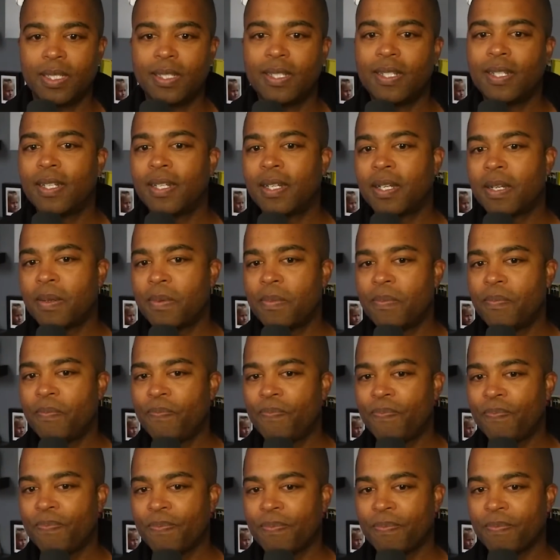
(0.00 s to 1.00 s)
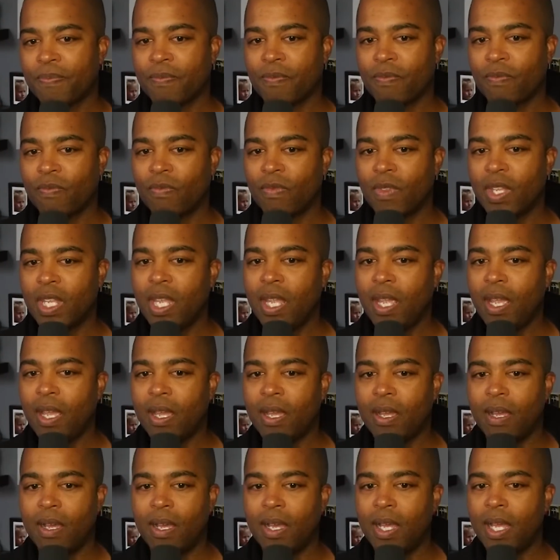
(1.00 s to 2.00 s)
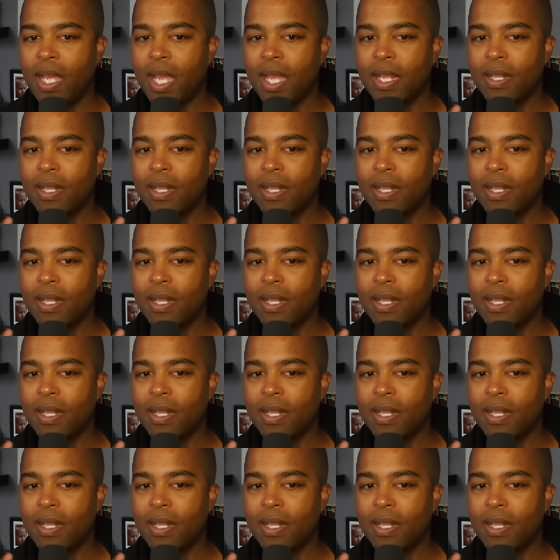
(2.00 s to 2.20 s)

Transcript: Um, yeah, uh,